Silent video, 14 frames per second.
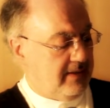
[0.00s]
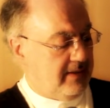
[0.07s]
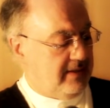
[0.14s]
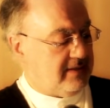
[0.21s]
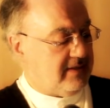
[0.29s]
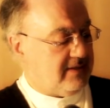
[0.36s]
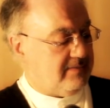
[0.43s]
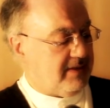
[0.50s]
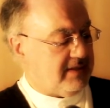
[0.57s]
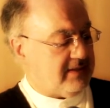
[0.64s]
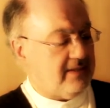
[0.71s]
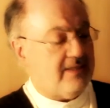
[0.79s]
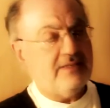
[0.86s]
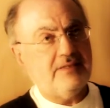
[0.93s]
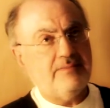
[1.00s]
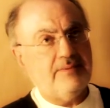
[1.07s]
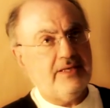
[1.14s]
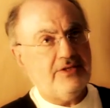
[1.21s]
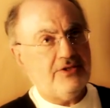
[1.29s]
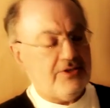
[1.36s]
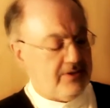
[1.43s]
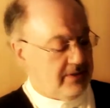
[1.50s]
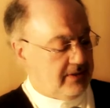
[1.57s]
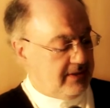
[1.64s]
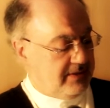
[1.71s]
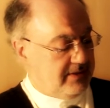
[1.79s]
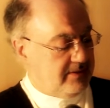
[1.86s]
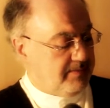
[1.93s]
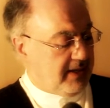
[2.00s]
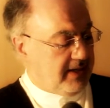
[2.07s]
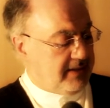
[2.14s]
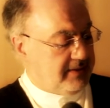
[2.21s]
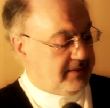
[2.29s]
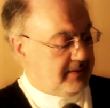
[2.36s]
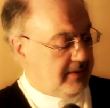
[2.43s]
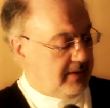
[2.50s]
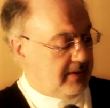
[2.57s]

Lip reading: It is but an inspiration, inspired,